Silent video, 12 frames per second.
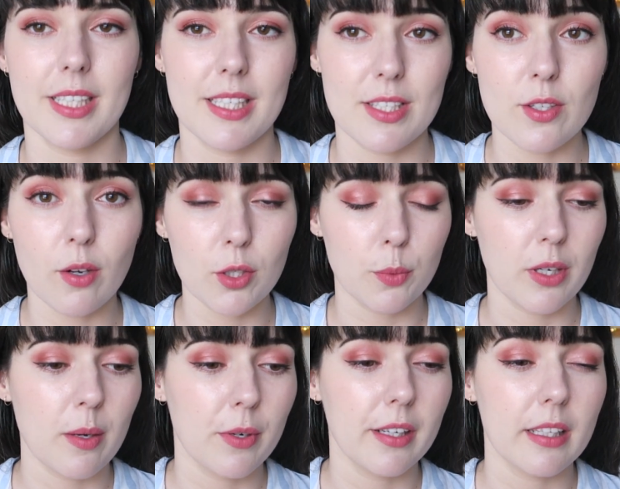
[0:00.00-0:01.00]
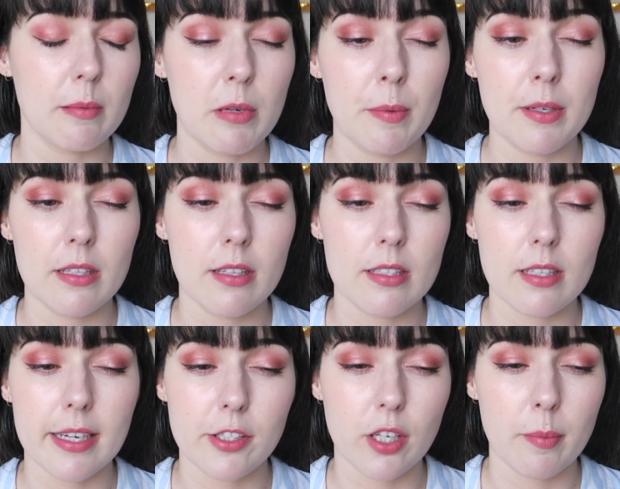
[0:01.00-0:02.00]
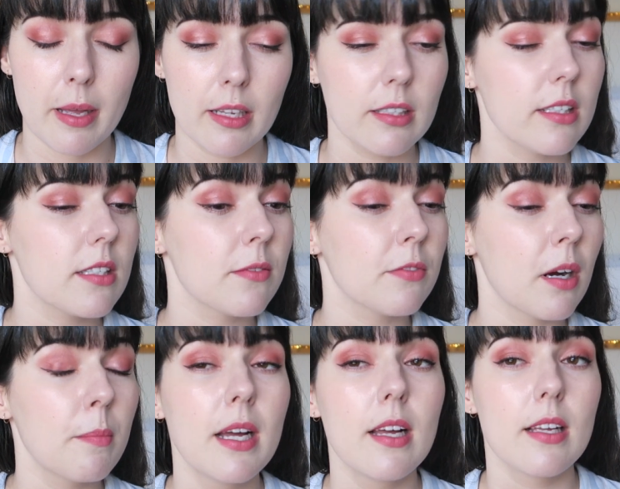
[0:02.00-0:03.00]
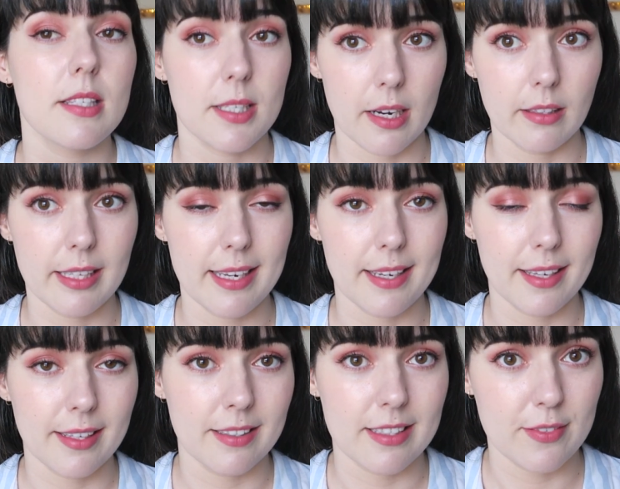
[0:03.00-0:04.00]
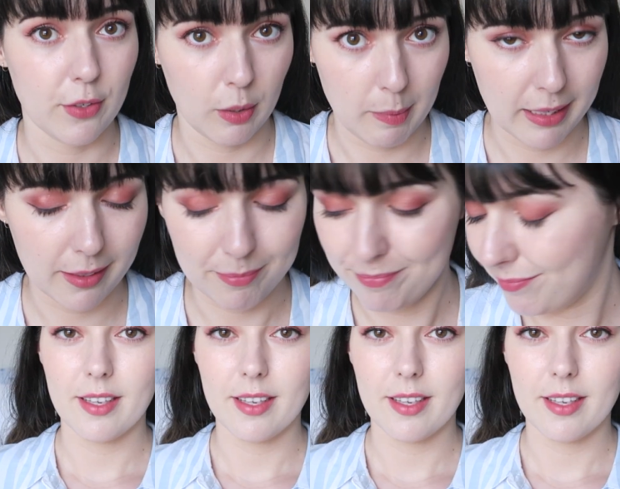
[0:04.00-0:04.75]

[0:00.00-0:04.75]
It is not what I'm wearing at the moment. This eyeshadow palette is from Stylelander and it is very pink.